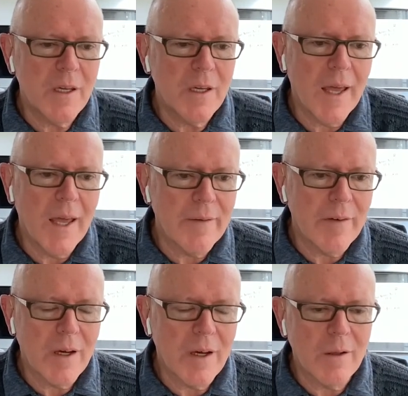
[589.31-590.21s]
You can't
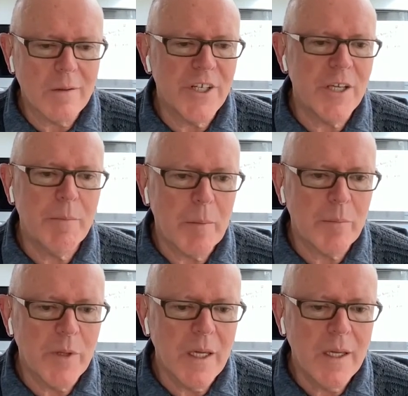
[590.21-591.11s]
have a whole team up
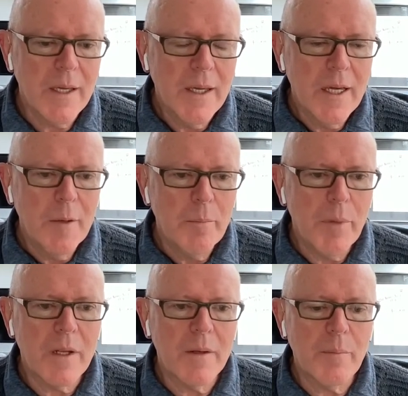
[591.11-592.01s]
there,
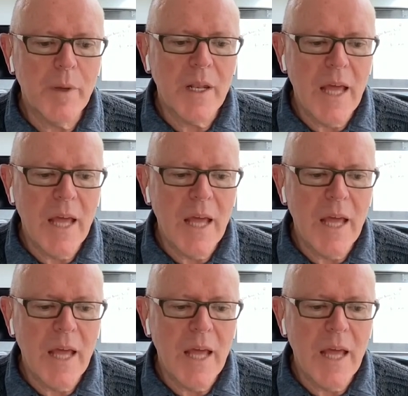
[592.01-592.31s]
but yeah.